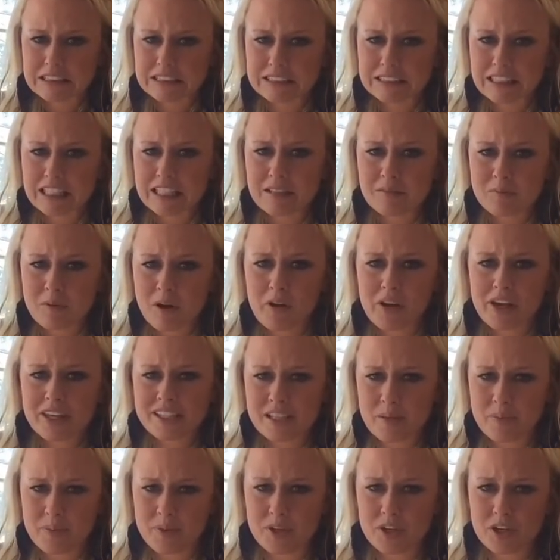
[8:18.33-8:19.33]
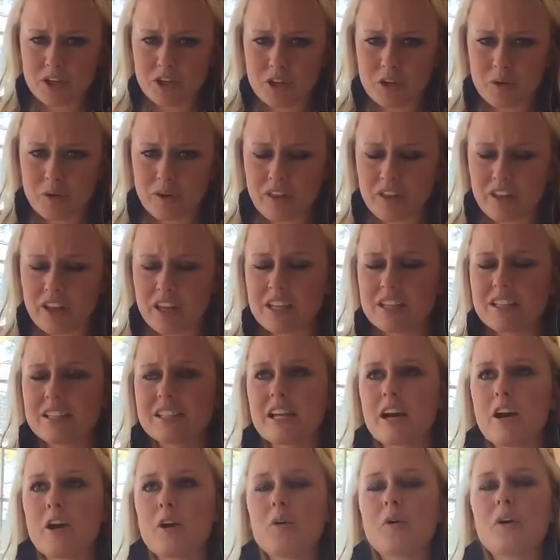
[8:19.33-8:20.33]
that probably has something to do with it.
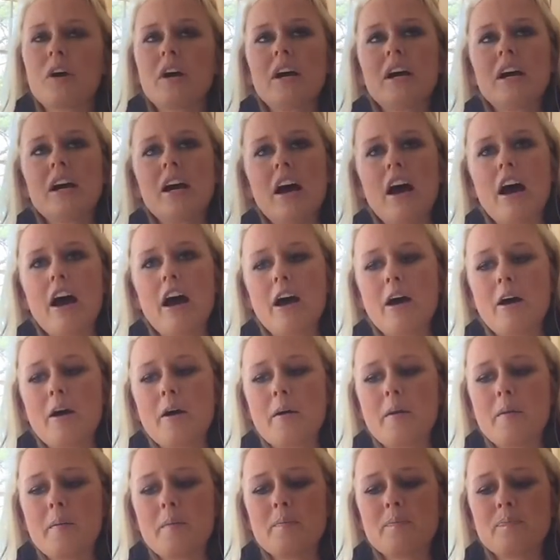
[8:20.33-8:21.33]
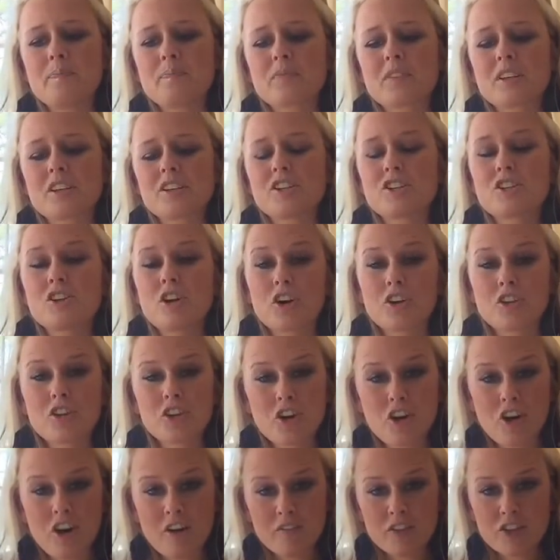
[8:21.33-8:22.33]
So start the
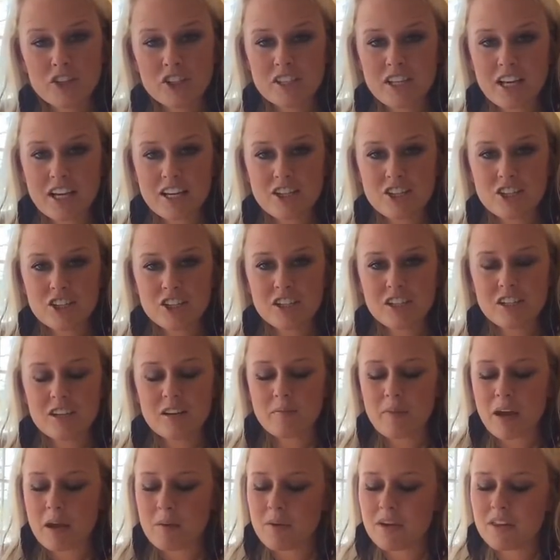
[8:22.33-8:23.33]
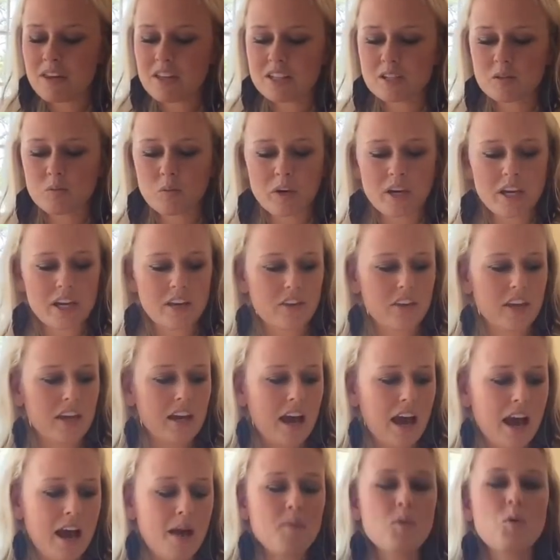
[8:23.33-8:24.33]
conversation. Maybe this week think,
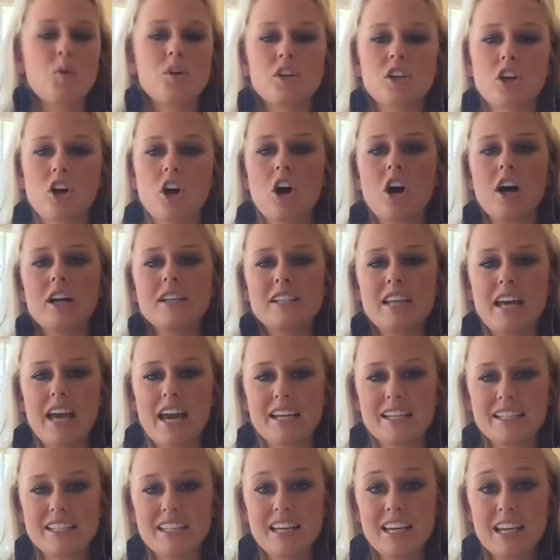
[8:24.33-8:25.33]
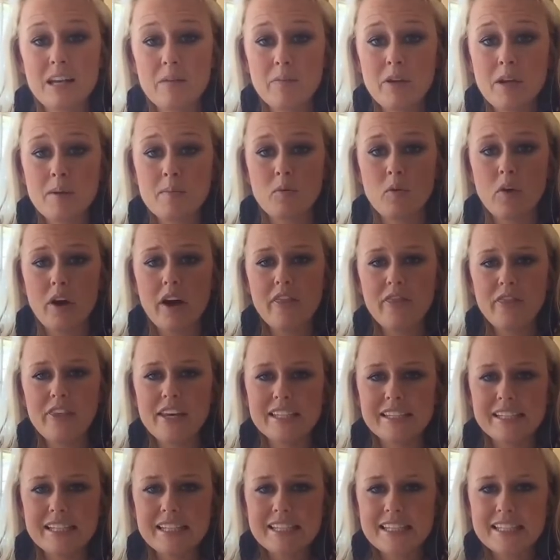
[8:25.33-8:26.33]
I'm going to contact 10 people. And
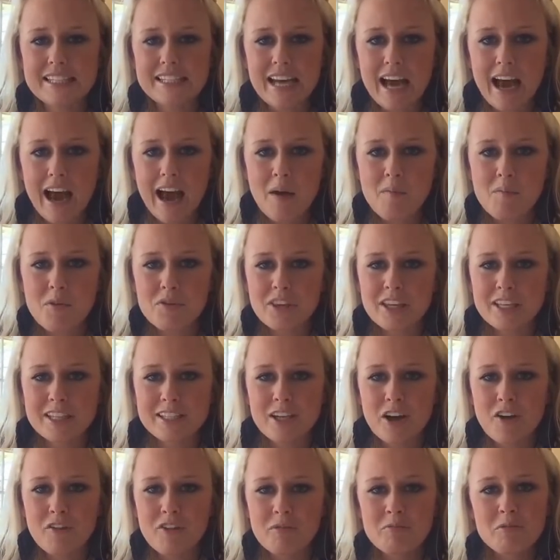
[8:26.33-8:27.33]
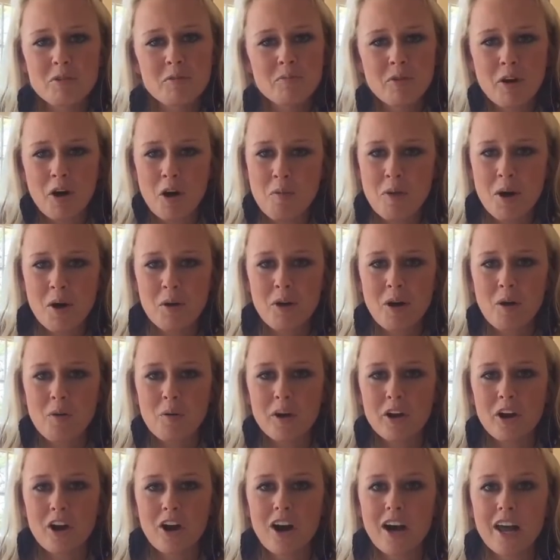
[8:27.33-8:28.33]
this is the time with this November promo
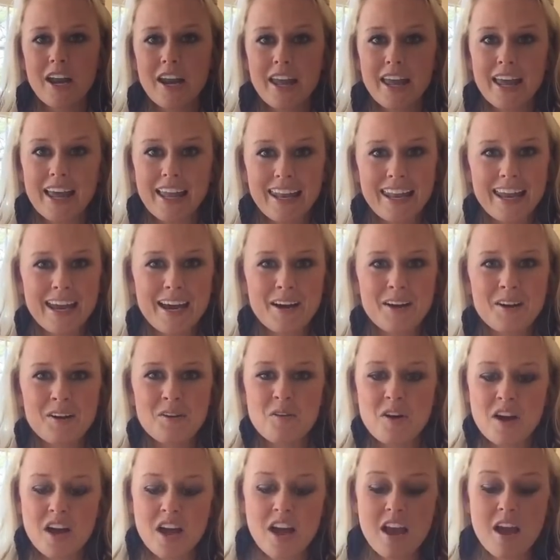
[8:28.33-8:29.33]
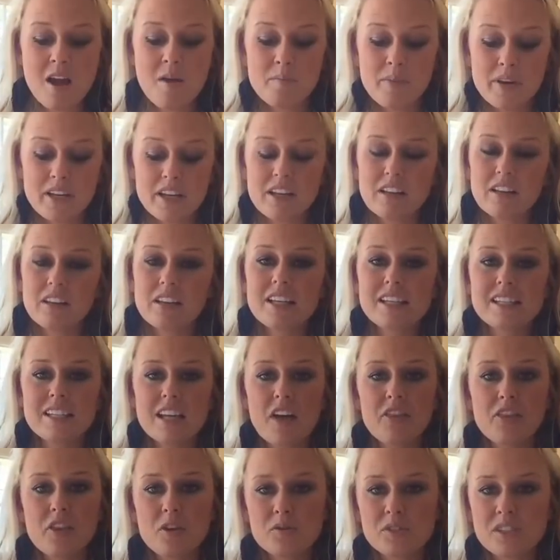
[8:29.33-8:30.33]
going on. Hello. But list
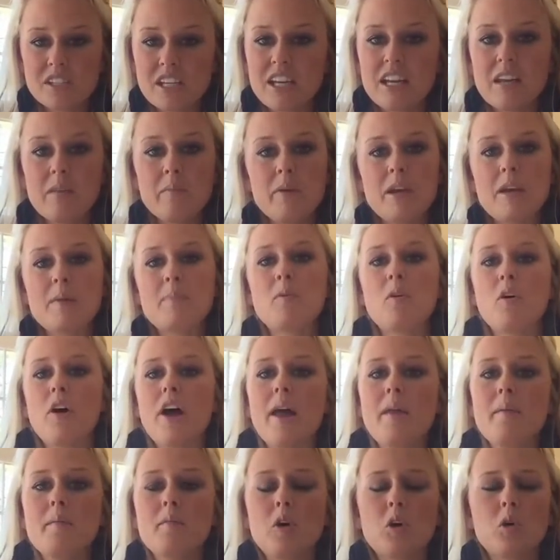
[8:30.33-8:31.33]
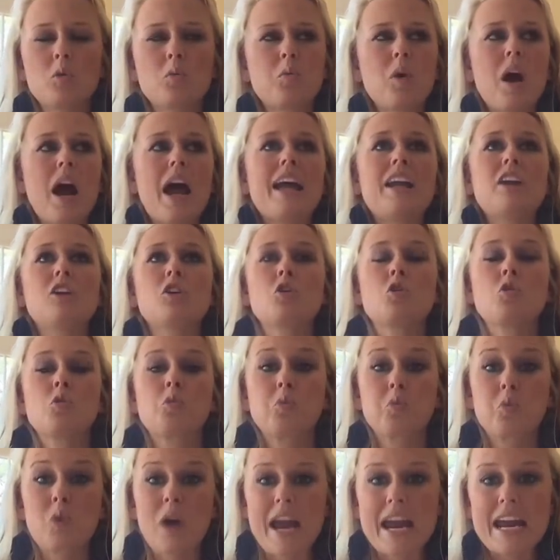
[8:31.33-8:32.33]
out those 10 people and write
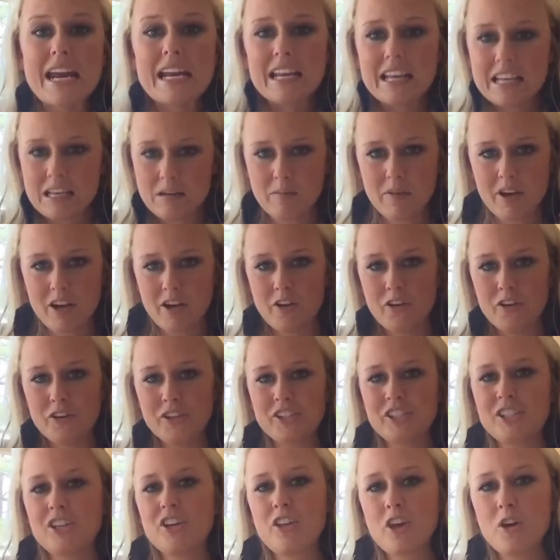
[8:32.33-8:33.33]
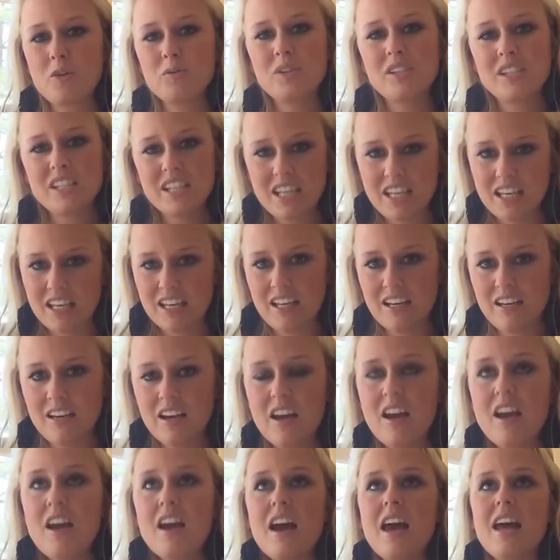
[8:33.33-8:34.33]
great emails to those 10.
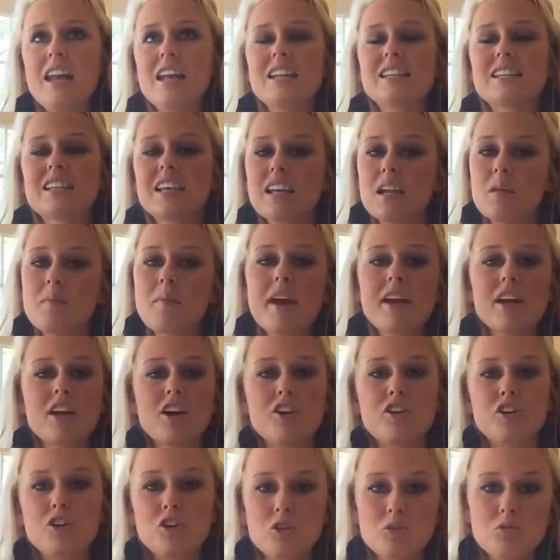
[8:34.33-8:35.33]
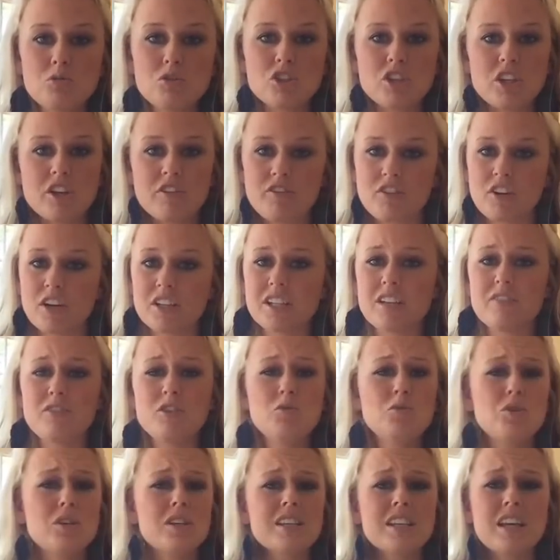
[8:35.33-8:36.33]
And it's going to make a huge difference. If you
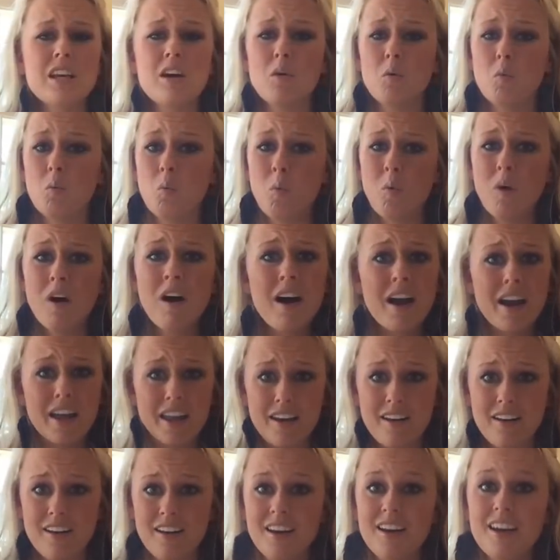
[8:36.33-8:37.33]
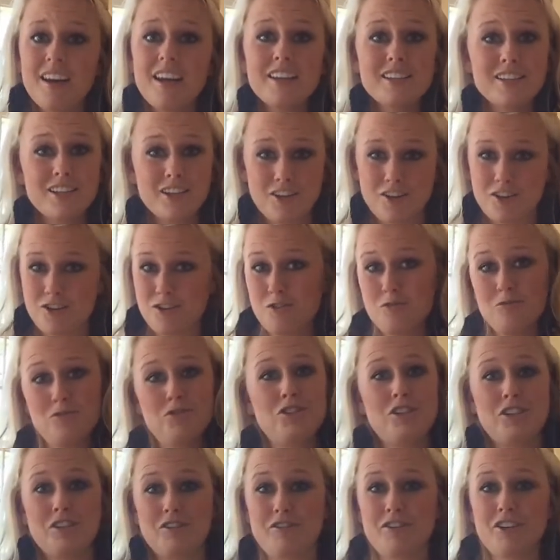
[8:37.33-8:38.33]
just get one, it's a huge
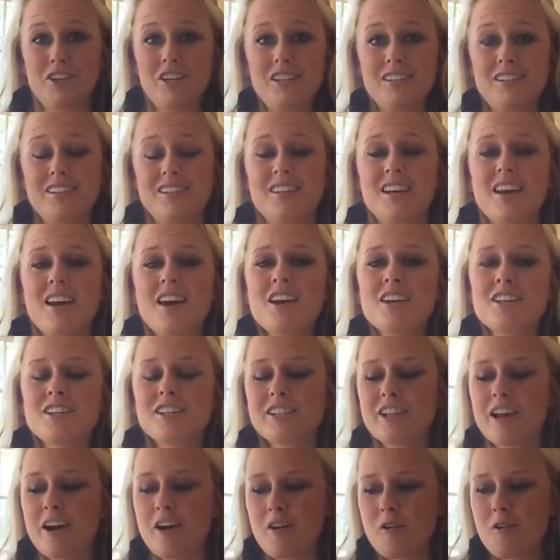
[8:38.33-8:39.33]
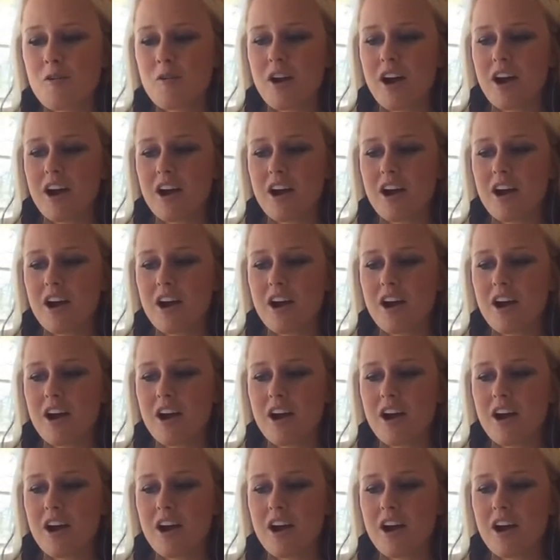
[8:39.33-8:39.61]
difference. So